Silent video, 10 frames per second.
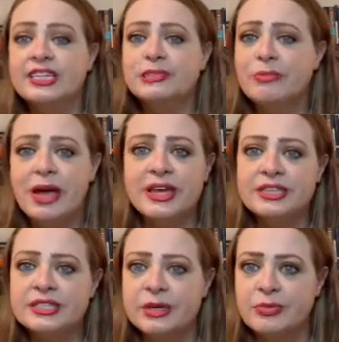banging
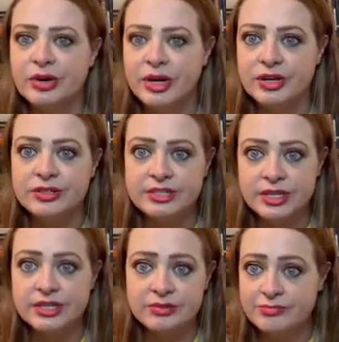someone else.
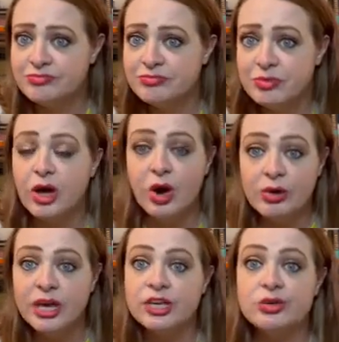And
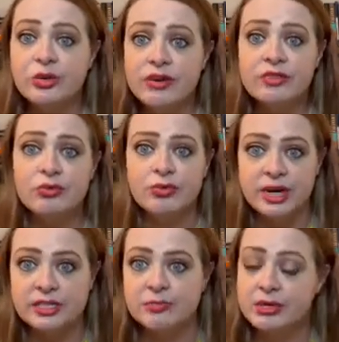okay, you have the right
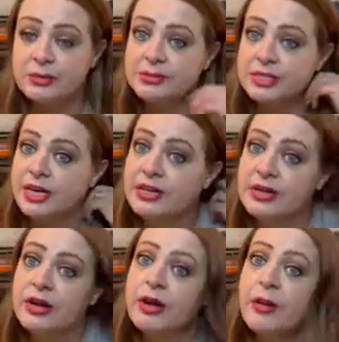to be upset,
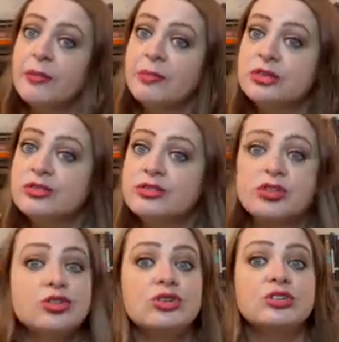but
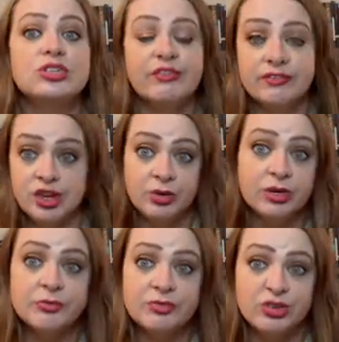girl, you've known him
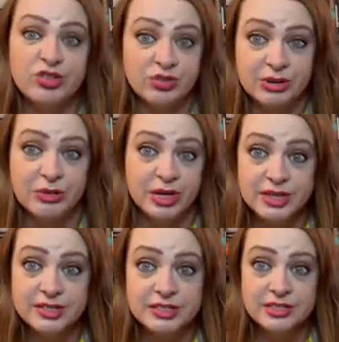for 3
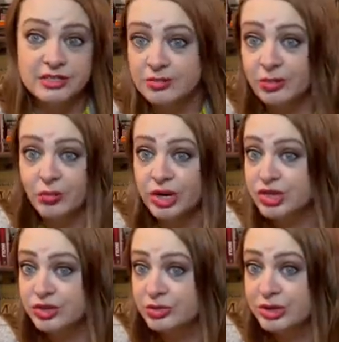weeks. What do
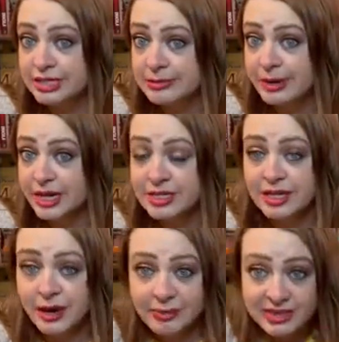you expect? I
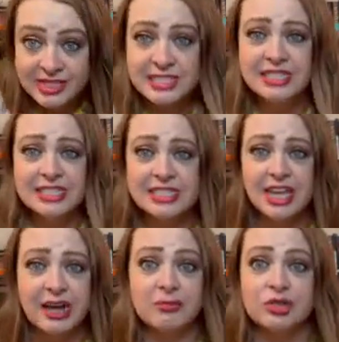mean, this is the
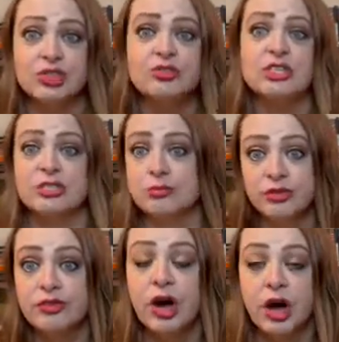time where you just move
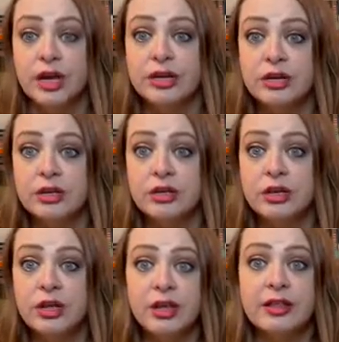on.
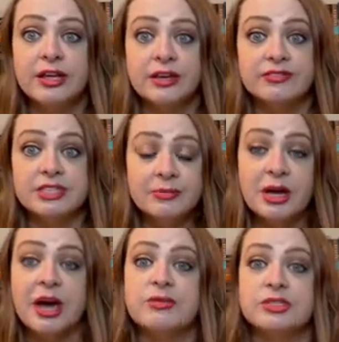Like, if some
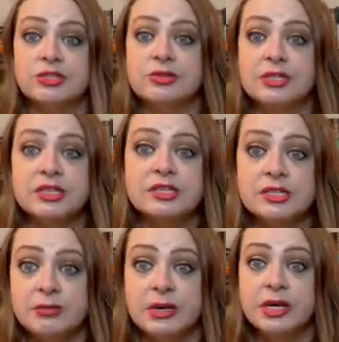guy was doing this to
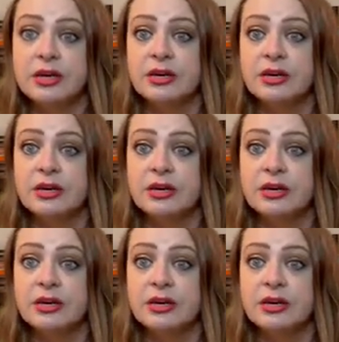me,